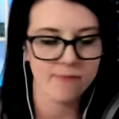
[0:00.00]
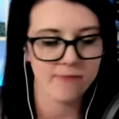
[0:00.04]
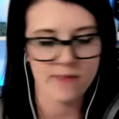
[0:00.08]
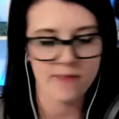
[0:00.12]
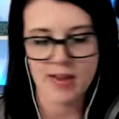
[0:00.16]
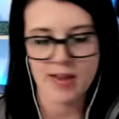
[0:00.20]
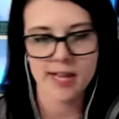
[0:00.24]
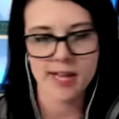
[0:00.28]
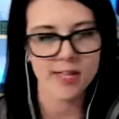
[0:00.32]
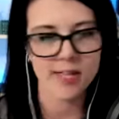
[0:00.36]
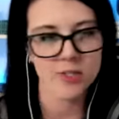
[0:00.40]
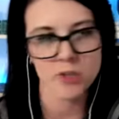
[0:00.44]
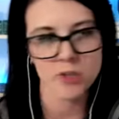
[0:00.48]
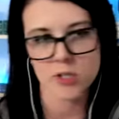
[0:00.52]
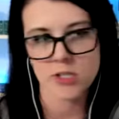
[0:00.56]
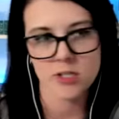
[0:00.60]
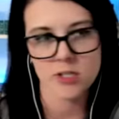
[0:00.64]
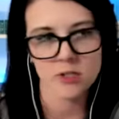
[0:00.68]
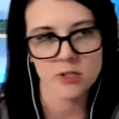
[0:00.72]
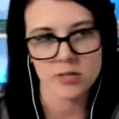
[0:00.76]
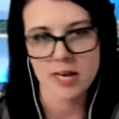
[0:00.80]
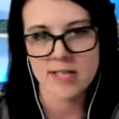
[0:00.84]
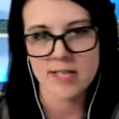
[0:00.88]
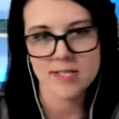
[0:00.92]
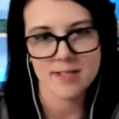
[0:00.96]
financial
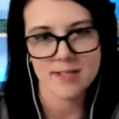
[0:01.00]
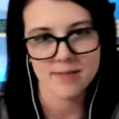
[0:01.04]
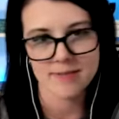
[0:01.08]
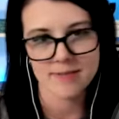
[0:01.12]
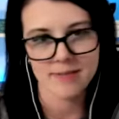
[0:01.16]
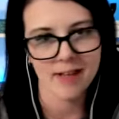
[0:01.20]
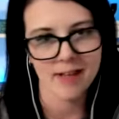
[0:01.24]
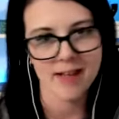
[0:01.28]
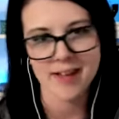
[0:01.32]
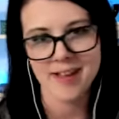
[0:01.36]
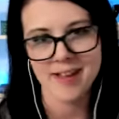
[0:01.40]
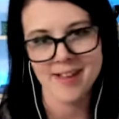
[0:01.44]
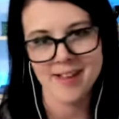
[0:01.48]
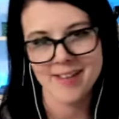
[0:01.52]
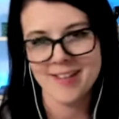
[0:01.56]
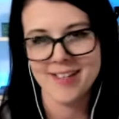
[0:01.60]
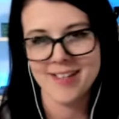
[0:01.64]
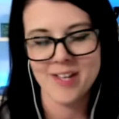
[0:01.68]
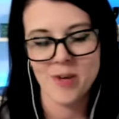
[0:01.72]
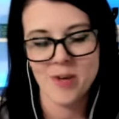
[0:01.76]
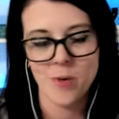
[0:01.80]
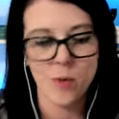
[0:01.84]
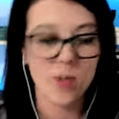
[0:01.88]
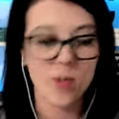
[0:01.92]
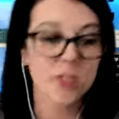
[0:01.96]
stress of like,
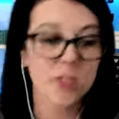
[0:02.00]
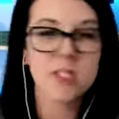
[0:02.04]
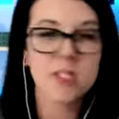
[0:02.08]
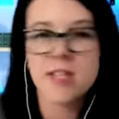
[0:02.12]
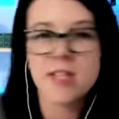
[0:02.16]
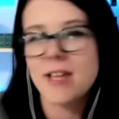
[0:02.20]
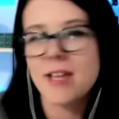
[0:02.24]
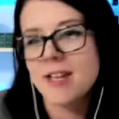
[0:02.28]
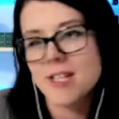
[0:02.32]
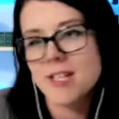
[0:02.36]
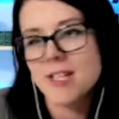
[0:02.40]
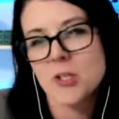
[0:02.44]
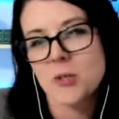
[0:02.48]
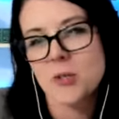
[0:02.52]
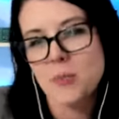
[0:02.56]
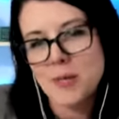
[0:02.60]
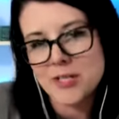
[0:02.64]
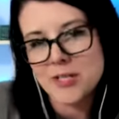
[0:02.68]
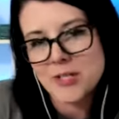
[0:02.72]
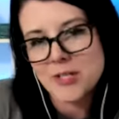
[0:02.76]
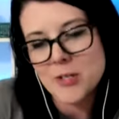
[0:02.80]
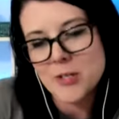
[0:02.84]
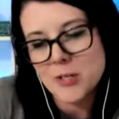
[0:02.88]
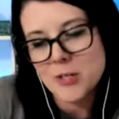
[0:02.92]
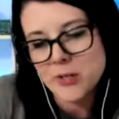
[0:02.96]
which thing should we
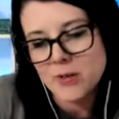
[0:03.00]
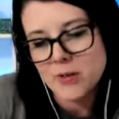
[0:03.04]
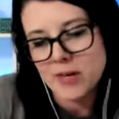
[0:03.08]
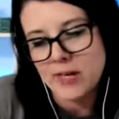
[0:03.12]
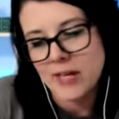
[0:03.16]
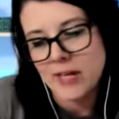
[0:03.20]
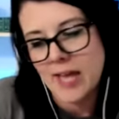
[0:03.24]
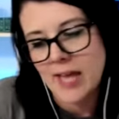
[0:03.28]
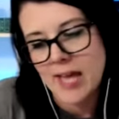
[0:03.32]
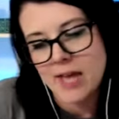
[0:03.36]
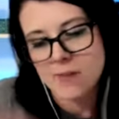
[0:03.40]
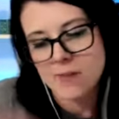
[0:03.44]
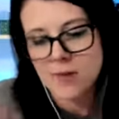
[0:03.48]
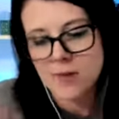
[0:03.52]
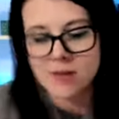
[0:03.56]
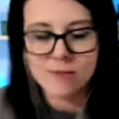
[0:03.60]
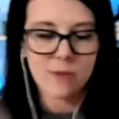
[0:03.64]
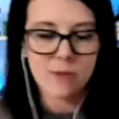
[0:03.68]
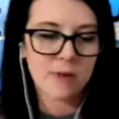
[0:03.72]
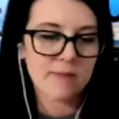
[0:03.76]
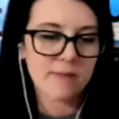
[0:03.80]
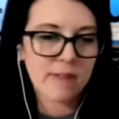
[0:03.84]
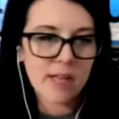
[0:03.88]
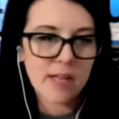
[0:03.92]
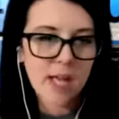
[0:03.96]
do and can we
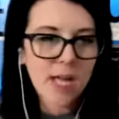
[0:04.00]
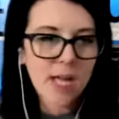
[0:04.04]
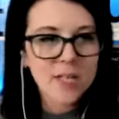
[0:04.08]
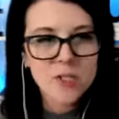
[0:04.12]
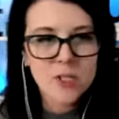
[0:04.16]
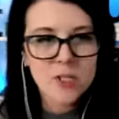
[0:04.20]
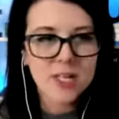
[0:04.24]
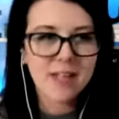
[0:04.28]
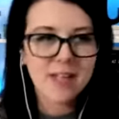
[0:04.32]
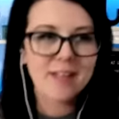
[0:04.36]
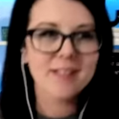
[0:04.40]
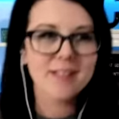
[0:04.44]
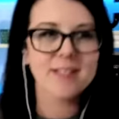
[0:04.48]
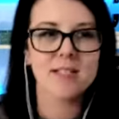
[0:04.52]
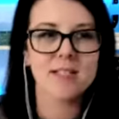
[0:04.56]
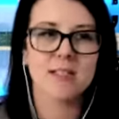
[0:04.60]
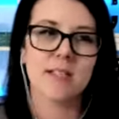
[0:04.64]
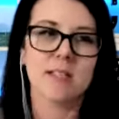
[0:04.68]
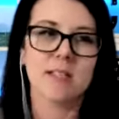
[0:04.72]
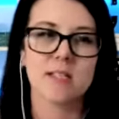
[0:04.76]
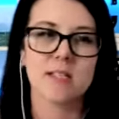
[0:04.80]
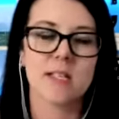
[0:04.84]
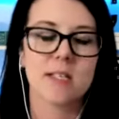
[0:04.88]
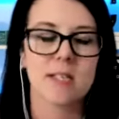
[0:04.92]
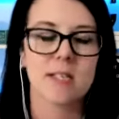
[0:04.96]
afford vacations and
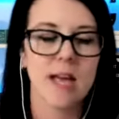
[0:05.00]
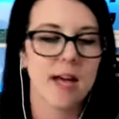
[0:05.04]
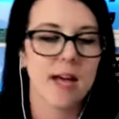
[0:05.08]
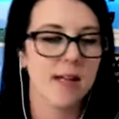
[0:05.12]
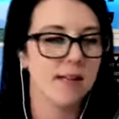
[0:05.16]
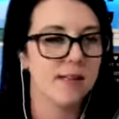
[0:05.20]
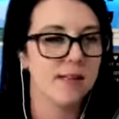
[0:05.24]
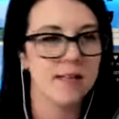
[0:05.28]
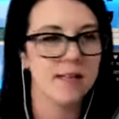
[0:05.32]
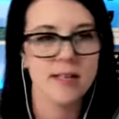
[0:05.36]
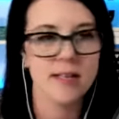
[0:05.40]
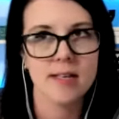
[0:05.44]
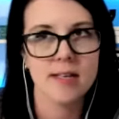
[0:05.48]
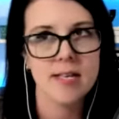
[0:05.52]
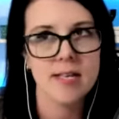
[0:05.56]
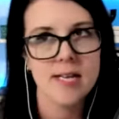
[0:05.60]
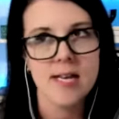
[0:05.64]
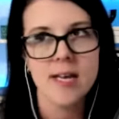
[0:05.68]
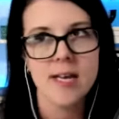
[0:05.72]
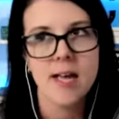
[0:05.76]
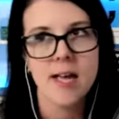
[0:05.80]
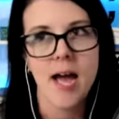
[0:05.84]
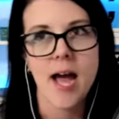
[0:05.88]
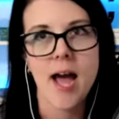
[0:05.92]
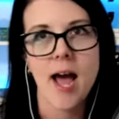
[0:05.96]
things like that and the
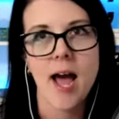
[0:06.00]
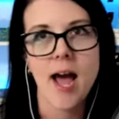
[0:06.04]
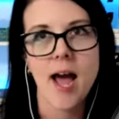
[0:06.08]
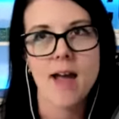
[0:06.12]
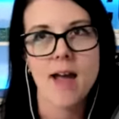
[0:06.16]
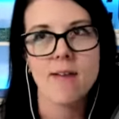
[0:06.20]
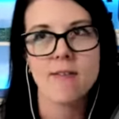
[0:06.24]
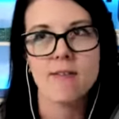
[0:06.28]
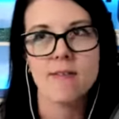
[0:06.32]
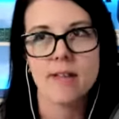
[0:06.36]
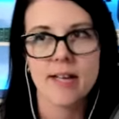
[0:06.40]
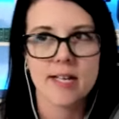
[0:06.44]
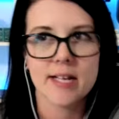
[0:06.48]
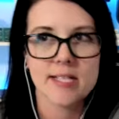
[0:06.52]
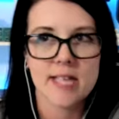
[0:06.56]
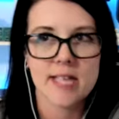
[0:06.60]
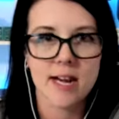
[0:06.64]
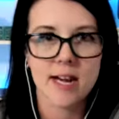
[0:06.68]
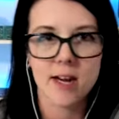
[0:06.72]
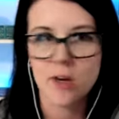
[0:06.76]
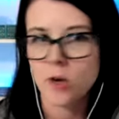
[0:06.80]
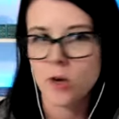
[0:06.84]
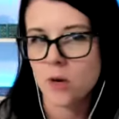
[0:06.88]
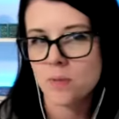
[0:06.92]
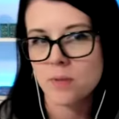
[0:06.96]
I, I like i said
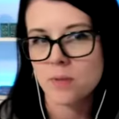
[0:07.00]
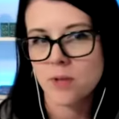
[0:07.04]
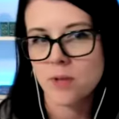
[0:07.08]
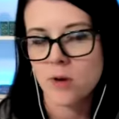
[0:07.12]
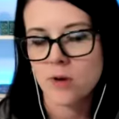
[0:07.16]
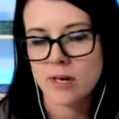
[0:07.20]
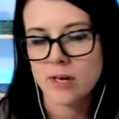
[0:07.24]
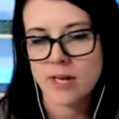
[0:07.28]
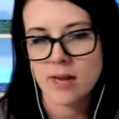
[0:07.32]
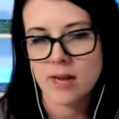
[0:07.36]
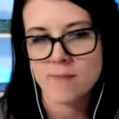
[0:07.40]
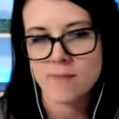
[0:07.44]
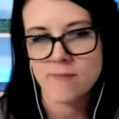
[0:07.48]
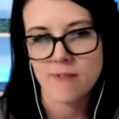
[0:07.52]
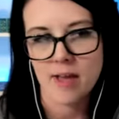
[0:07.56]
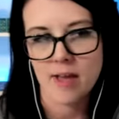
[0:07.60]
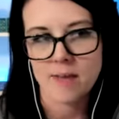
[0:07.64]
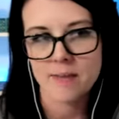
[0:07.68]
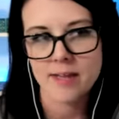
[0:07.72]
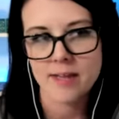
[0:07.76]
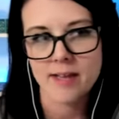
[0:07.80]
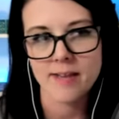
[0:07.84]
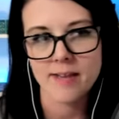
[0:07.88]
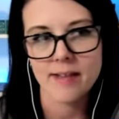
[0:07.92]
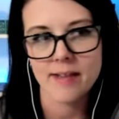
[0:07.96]
i grew up low income
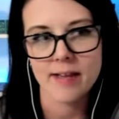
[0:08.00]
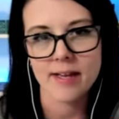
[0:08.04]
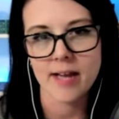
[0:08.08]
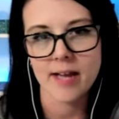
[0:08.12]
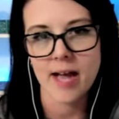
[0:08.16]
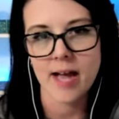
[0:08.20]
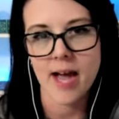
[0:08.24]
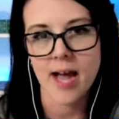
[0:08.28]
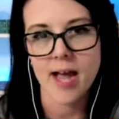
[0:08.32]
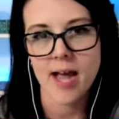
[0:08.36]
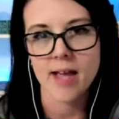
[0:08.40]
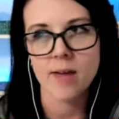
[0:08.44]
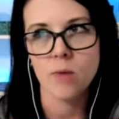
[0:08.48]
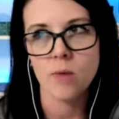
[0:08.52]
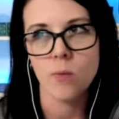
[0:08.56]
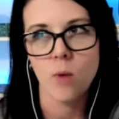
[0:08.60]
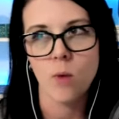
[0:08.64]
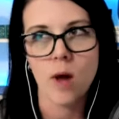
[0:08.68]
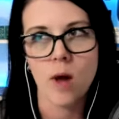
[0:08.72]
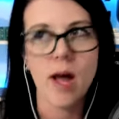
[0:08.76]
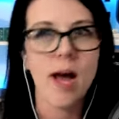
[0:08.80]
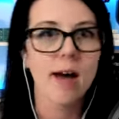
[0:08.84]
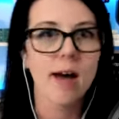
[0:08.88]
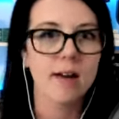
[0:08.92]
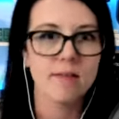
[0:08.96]
family like i
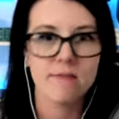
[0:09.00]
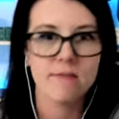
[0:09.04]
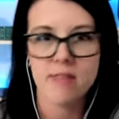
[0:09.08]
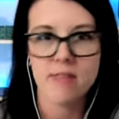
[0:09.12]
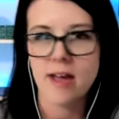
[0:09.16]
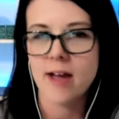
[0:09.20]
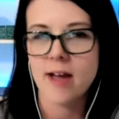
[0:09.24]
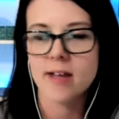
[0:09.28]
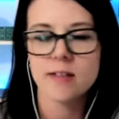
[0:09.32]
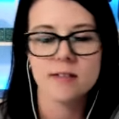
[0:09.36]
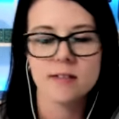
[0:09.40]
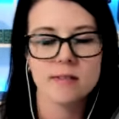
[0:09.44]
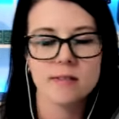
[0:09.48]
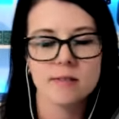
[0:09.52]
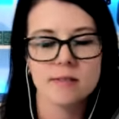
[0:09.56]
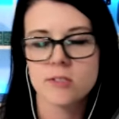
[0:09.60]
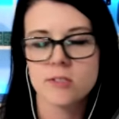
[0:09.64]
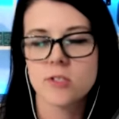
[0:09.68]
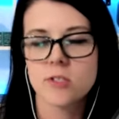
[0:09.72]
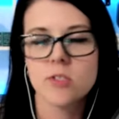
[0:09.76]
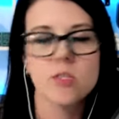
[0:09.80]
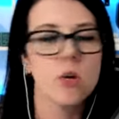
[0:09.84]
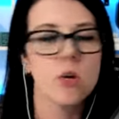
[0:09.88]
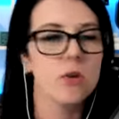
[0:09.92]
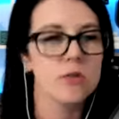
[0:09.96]
want out of that
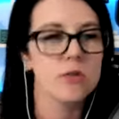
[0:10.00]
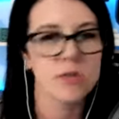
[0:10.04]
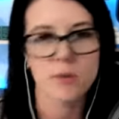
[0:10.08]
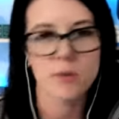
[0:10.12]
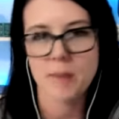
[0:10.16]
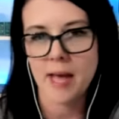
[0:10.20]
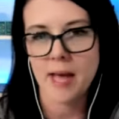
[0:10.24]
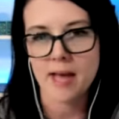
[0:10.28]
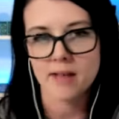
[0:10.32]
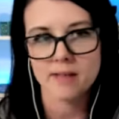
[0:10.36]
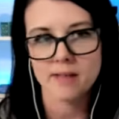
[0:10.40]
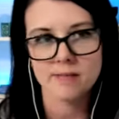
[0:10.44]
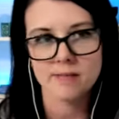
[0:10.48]
so so bad